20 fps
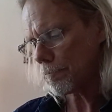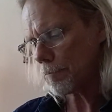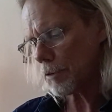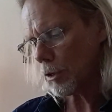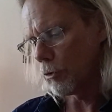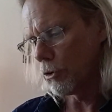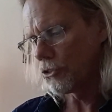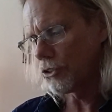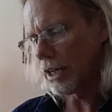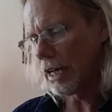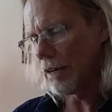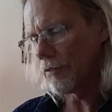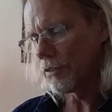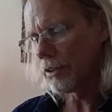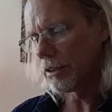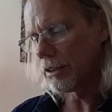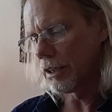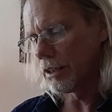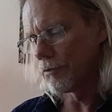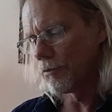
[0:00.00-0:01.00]
which I
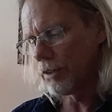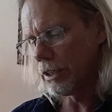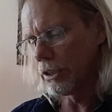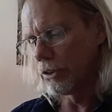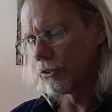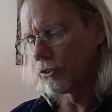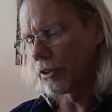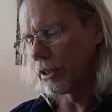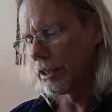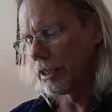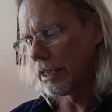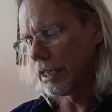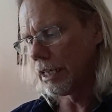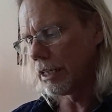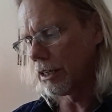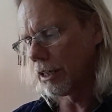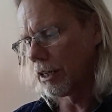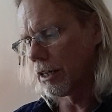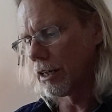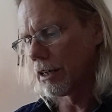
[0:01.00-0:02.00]
haven't done videos on yet,
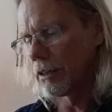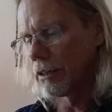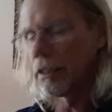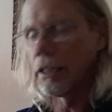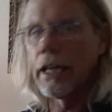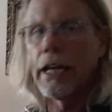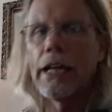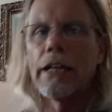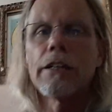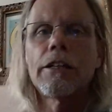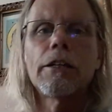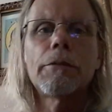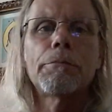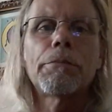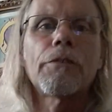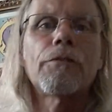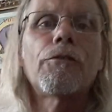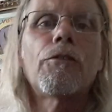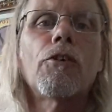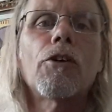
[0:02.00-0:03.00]
are landing
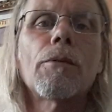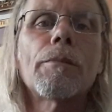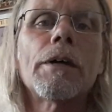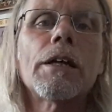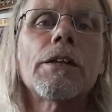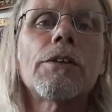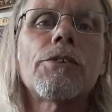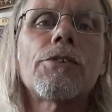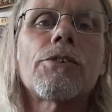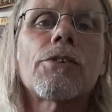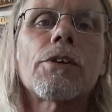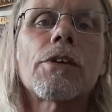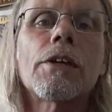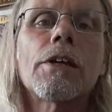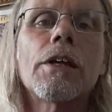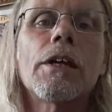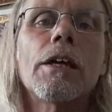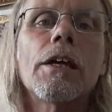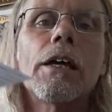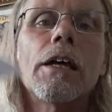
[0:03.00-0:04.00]
performance
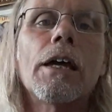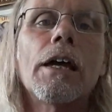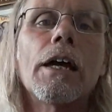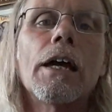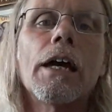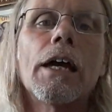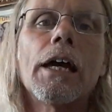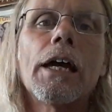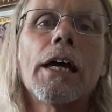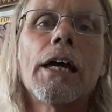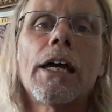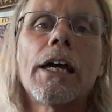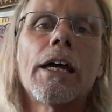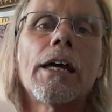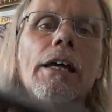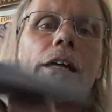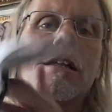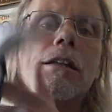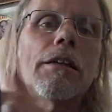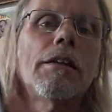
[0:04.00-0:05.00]

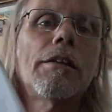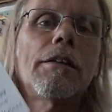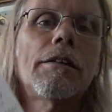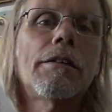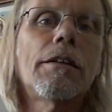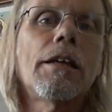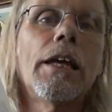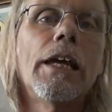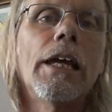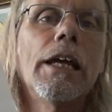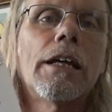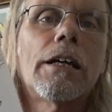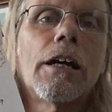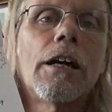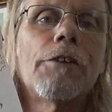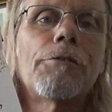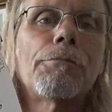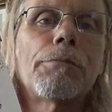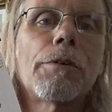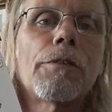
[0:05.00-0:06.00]
and
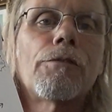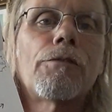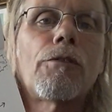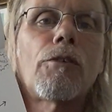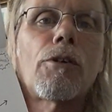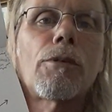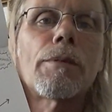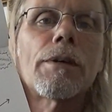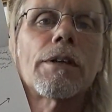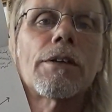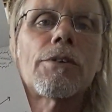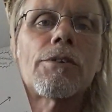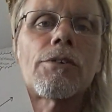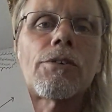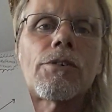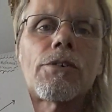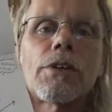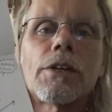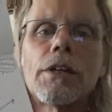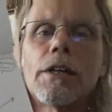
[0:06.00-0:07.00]
takeoff
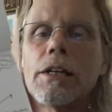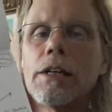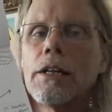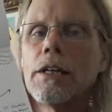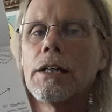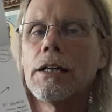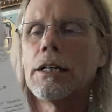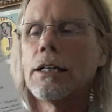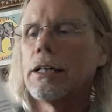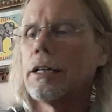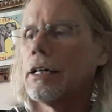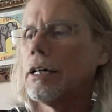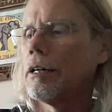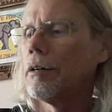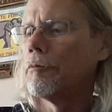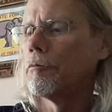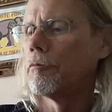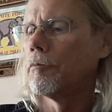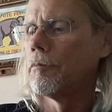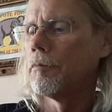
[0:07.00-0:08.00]
performance.
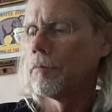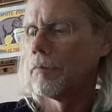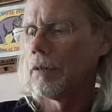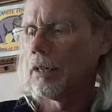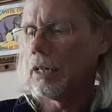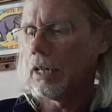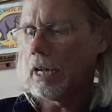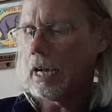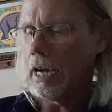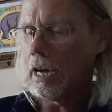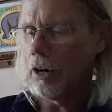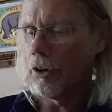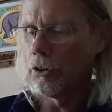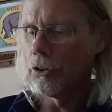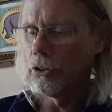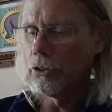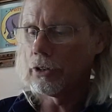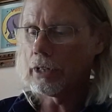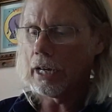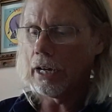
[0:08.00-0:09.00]
How
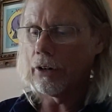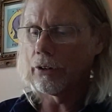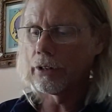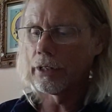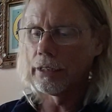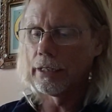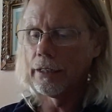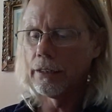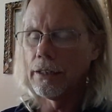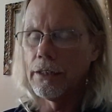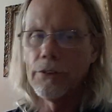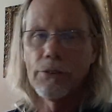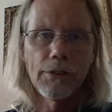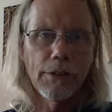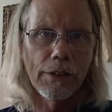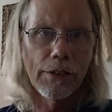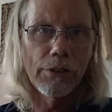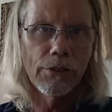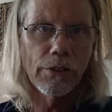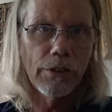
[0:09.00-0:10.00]
you calculate these
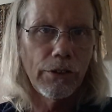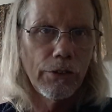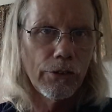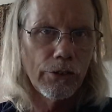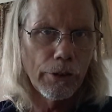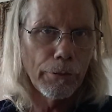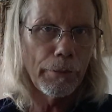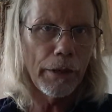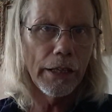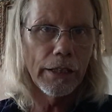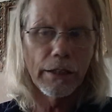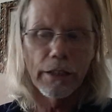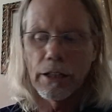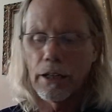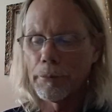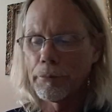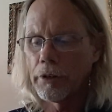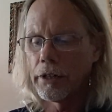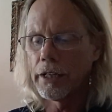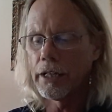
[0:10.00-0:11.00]
things and use the pilot
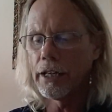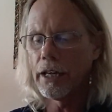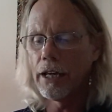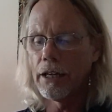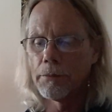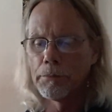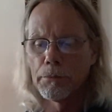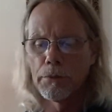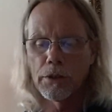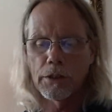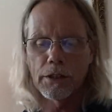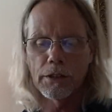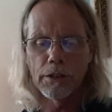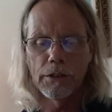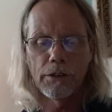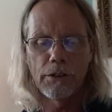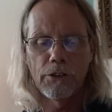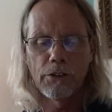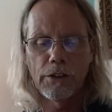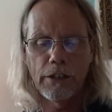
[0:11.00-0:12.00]
operating handbook
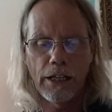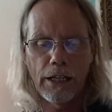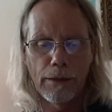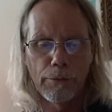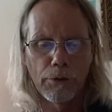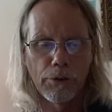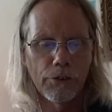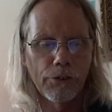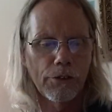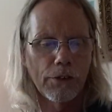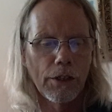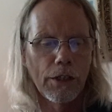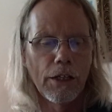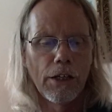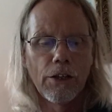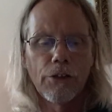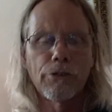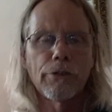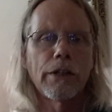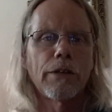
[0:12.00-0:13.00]
tables.
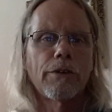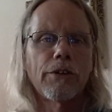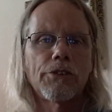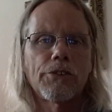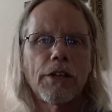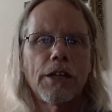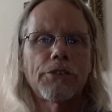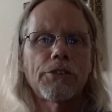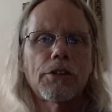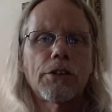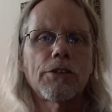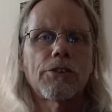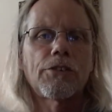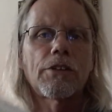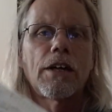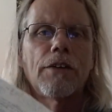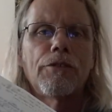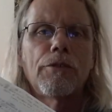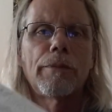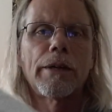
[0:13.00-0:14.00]
So anyways, lots of good
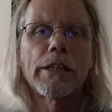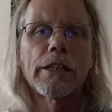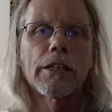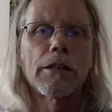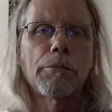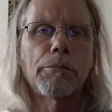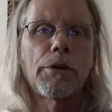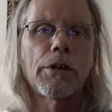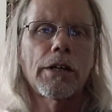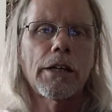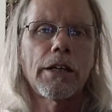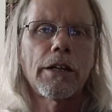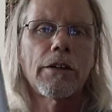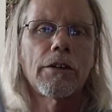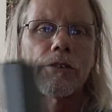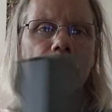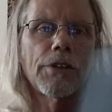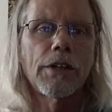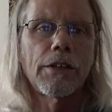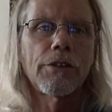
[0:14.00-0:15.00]
stuff in my little book here
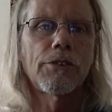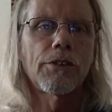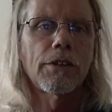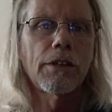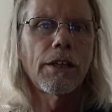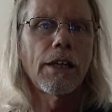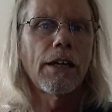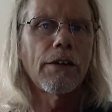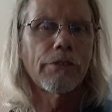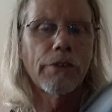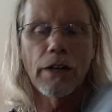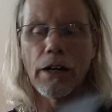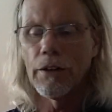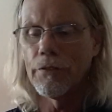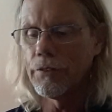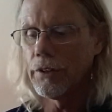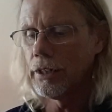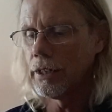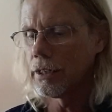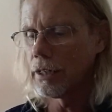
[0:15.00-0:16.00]
as I sit and have
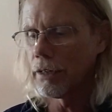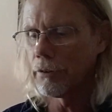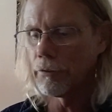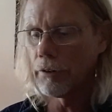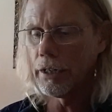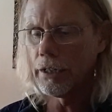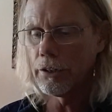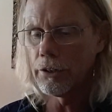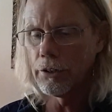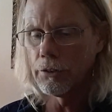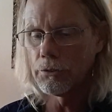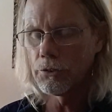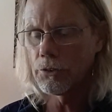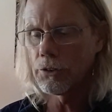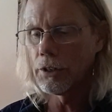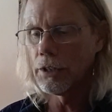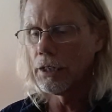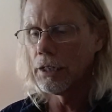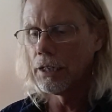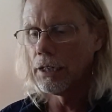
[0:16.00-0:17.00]
coffee and I write notes.
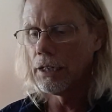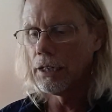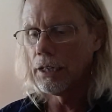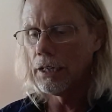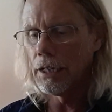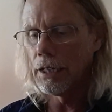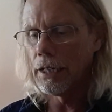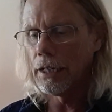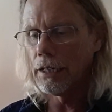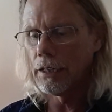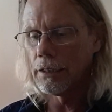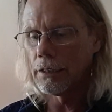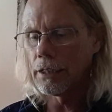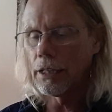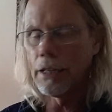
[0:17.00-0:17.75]
And it